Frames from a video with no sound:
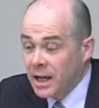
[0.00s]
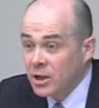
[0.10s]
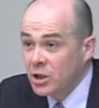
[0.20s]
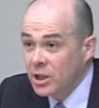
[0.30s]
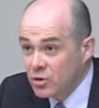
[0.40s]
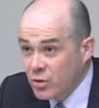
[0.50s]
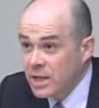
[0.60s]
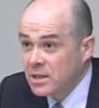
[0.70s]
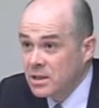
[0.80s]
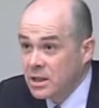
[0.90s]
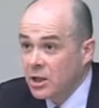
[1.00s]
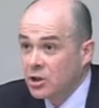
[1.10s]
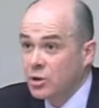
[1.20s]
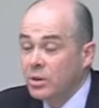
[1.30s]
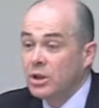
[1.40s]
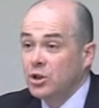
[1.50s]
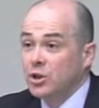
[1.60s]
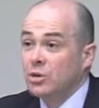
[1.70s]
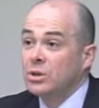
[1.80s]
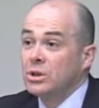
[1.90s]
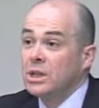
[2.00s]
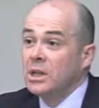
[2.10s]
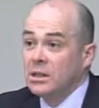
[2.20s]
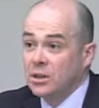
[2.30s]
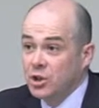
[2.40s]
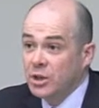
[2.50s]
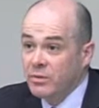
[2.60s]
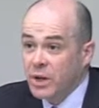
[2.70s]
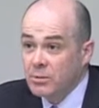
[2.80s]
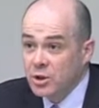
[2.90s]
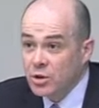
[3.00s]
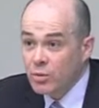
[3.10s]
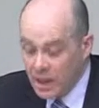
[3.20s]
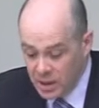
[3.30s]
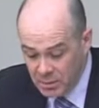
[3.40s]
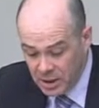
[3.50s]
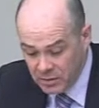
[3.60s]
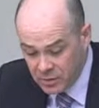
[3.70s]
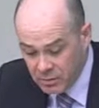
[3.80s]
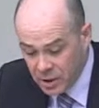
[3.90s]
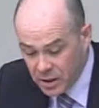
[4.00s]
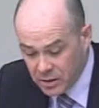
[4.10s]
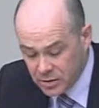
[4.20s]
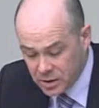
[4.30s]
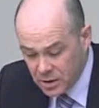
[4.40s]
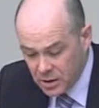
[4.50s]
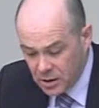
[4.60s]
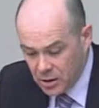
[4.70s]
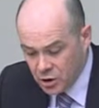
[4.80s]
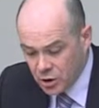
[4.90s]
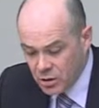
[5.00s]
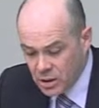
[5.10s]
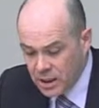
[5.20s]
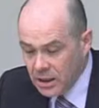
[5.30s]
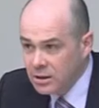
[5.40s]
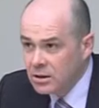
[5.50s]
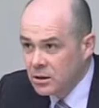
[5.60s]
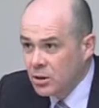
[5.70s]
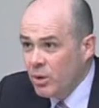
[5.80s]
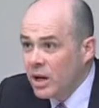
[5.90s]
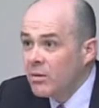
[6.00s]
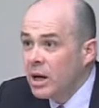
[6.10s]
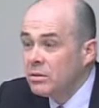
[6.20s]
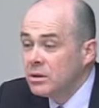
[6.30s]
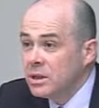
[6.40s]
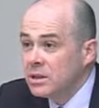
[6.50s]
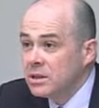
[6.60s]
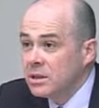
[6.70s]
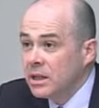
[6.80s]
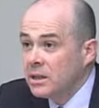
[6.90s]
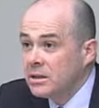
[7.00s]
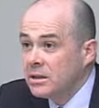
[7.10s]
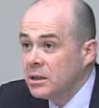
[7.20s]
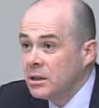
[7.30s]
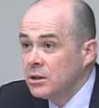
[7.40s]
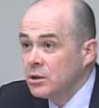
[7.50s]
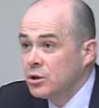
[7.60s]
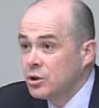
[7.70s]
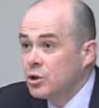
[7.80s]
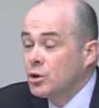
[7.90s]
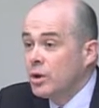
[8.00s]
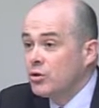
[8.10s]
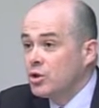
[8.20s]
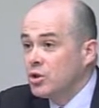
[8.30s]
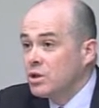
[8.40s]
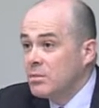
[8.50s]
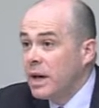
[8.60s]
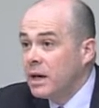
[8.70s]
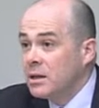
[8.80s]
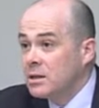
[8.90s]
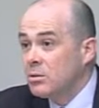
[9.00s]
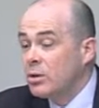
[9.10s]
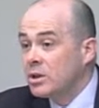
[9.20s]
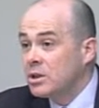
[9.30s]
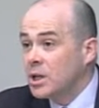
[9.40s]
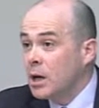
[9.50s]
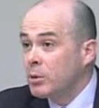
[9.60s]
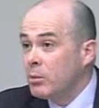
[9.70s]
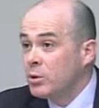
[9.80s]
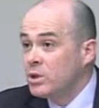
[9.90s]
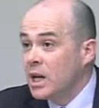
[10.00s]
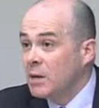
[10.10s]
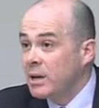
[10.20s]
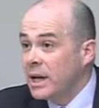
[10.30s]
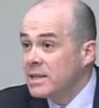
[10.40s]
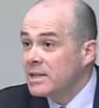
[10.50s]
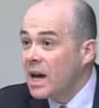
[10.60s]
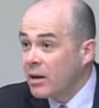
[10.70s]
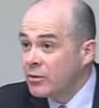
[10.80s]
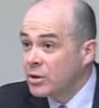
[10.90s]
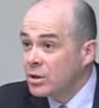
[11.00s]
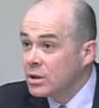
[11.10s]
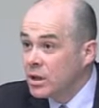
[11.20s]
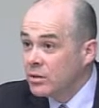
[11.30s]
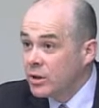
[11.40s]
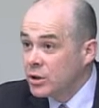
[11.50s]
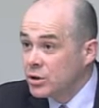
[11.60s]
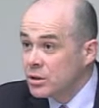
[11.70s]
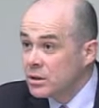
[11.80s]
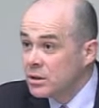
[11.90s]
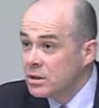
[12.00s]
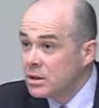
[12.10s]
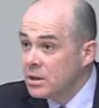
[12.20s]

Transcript: that actually addresses the issue and ensures that sheep farmers directly benefit by it. And surely the way around this is to introduce a mechanism where the top-up would take place after convergence,